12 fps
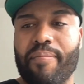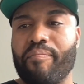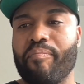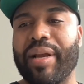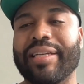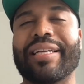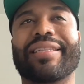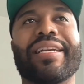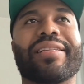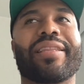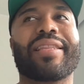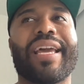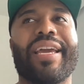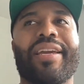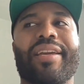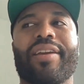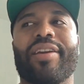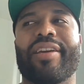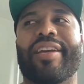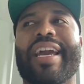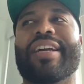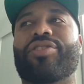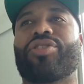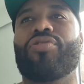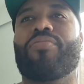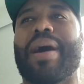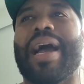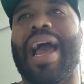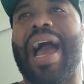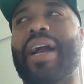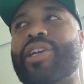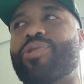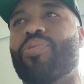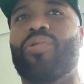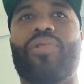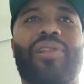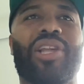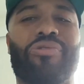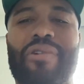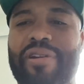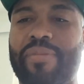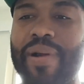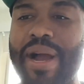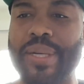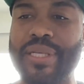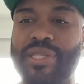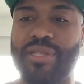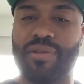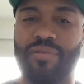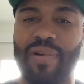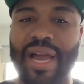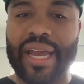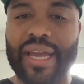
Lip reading: Because I think that they get to my actual literary prowess, right?